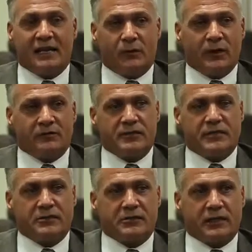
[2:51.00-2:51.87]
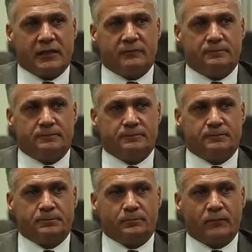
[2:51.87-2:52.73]
that way for years to come.
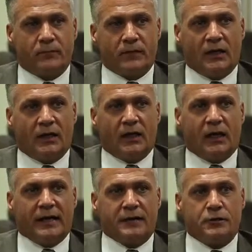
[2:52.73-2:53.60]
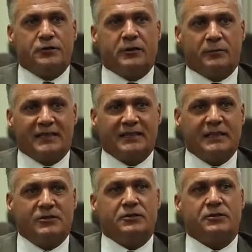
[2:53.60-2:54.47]
I urge you to
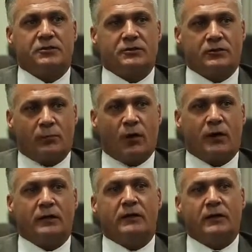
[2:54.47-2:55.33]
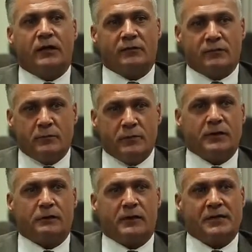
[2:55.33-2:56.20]
please do your part and
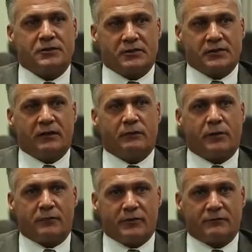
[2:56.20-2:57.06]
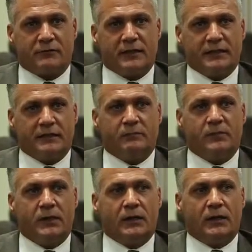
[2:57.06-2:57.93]
familiarize yourself with the
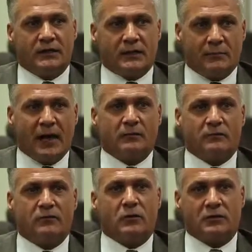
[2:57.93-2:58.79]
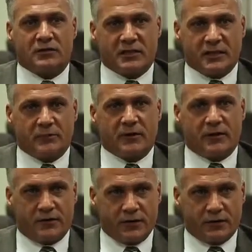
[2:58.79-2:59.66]
referendum and come out and vote on September
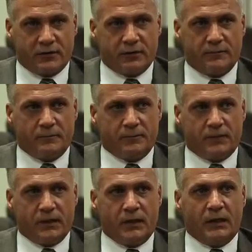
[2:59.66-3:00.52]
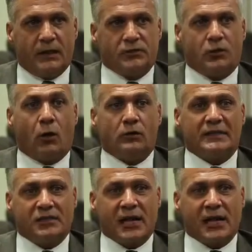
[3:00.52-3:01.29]
30th. It's your only